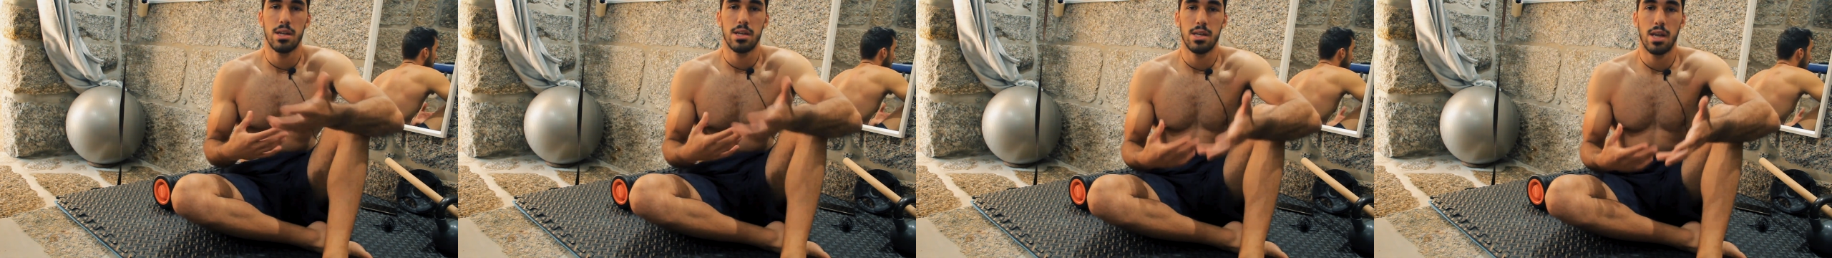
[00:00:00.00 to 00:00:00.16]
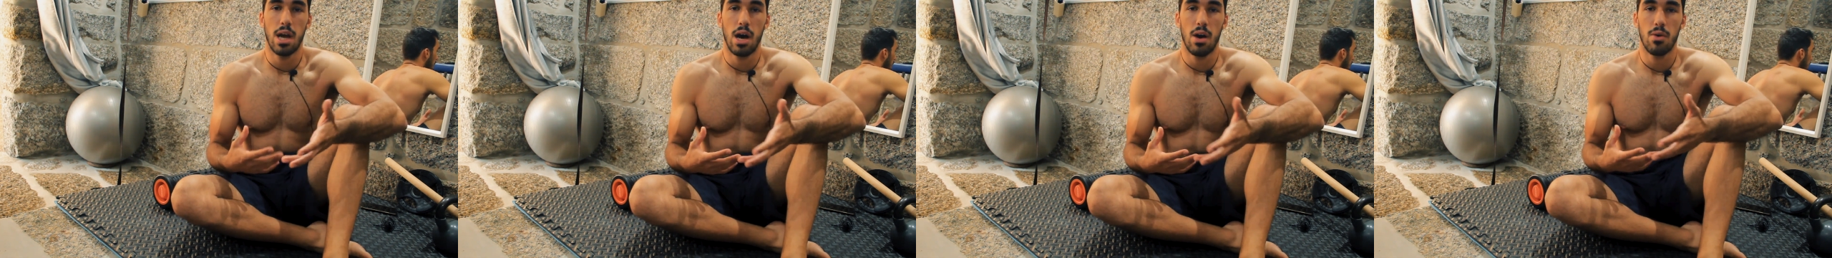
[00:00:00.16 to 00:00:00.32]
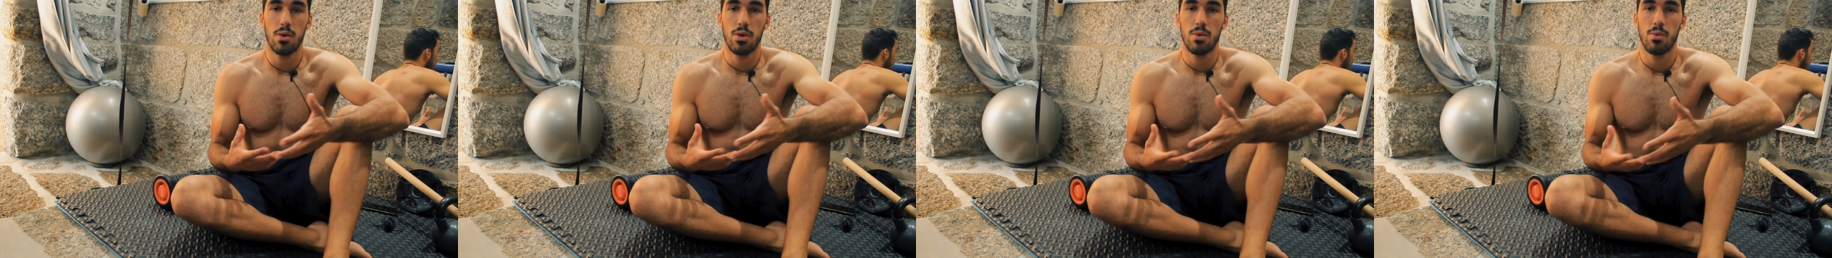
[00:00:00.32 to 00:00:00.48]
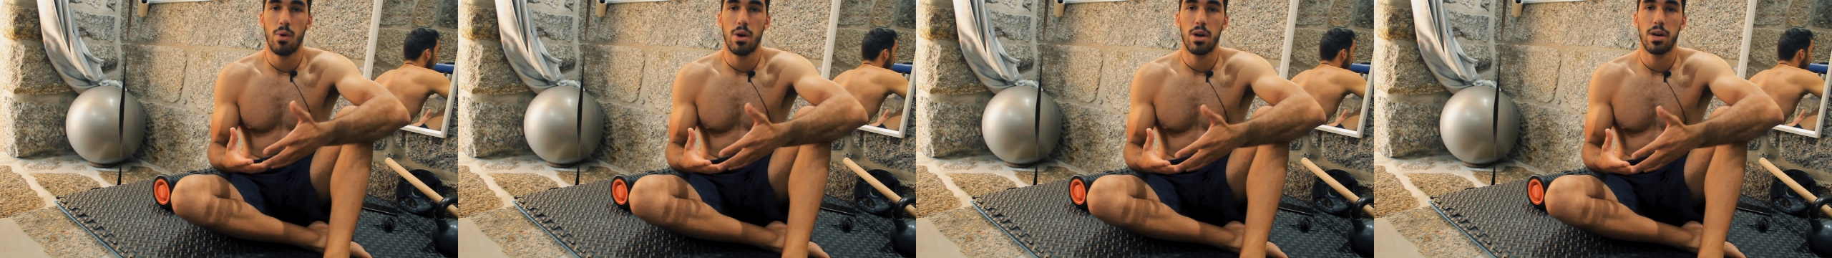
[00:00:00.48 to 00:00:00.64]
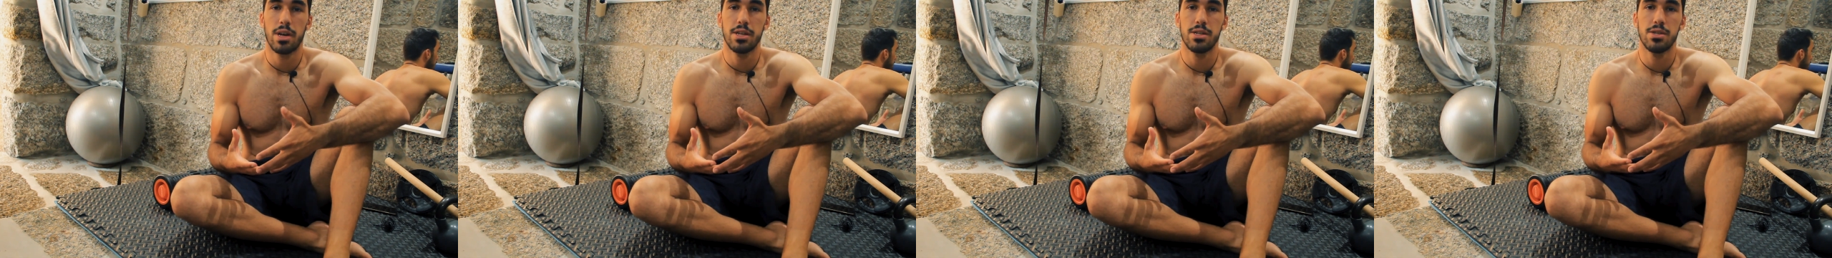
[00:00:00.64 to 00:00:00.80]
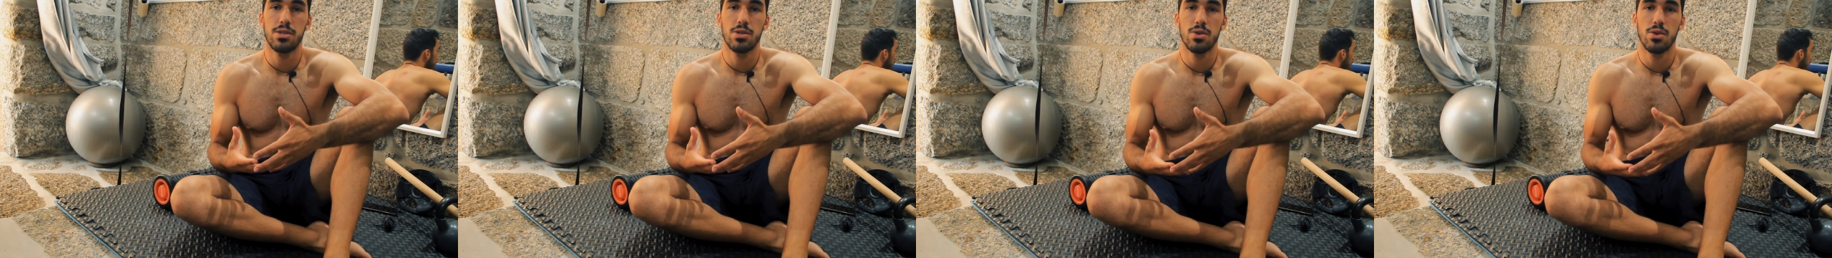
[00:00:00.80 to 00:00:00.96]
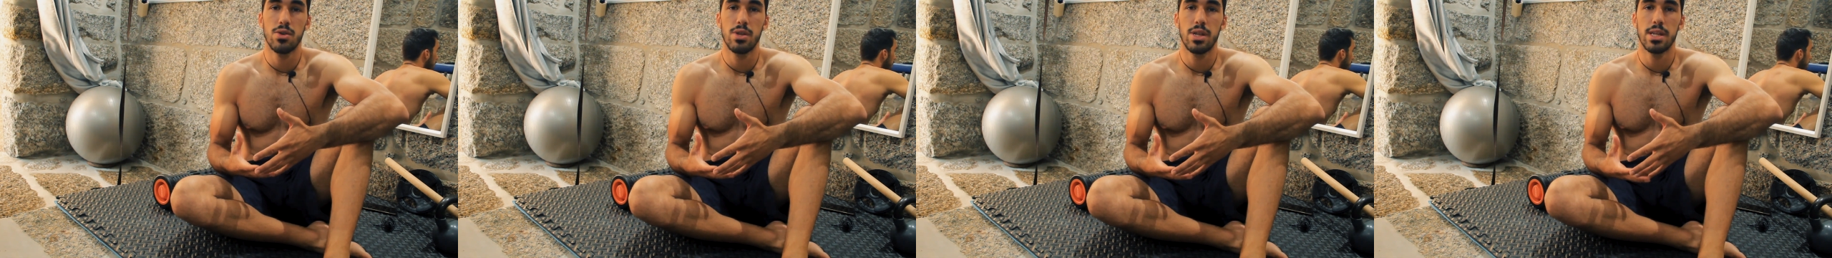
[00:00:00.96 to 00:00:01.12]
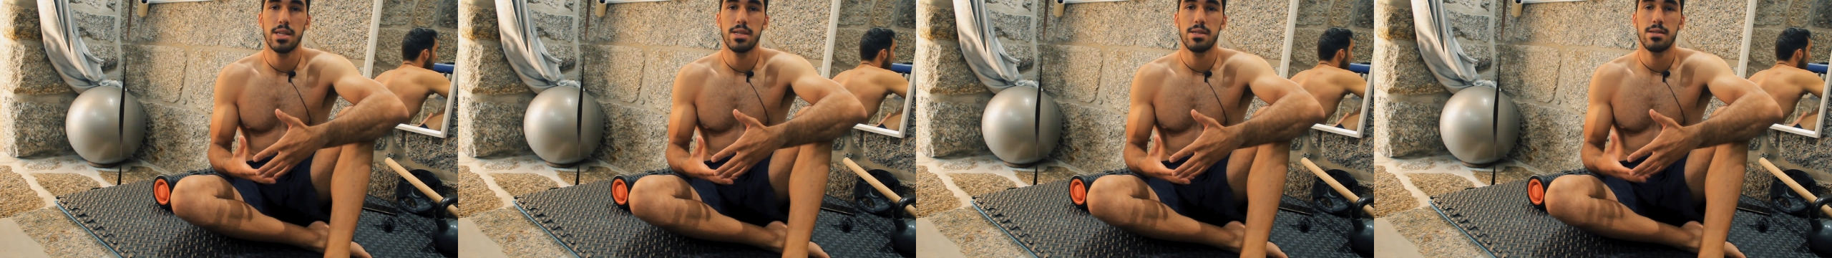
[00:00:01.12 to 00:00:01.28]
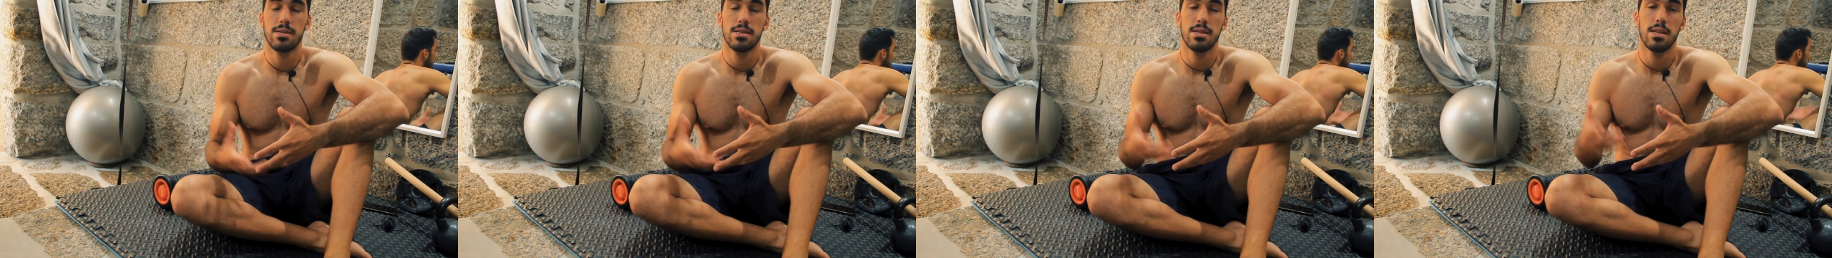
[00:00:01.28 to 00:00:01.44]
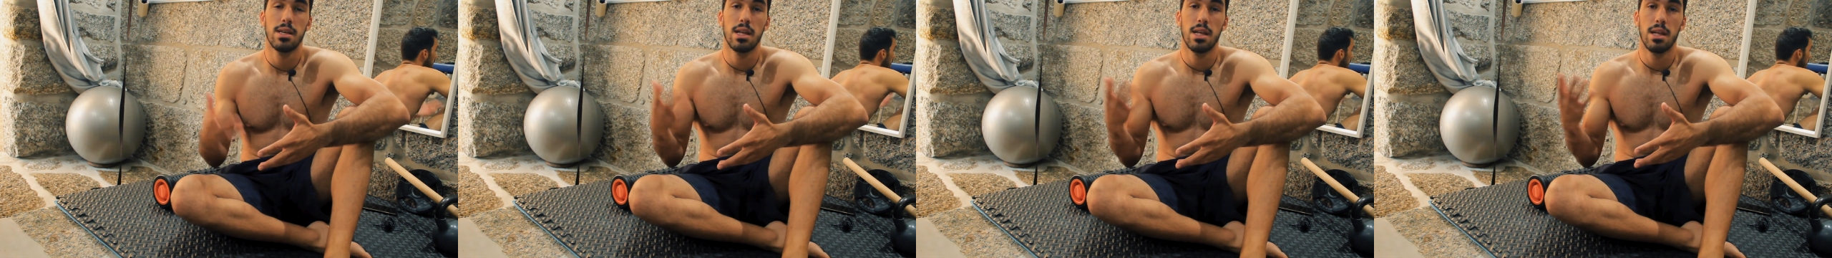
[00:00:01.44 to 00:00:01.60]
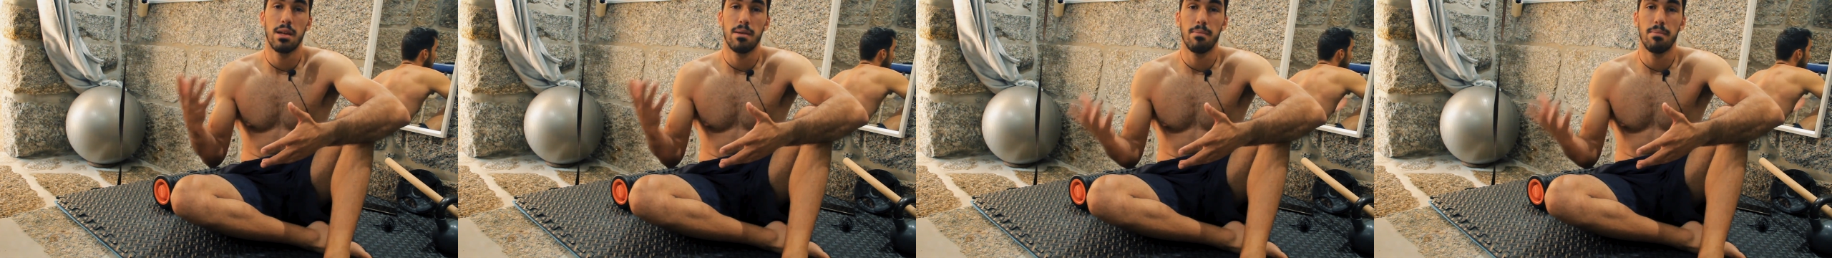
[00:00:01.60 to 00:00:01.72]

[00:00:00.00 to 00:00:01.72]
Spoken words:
Now you want to do this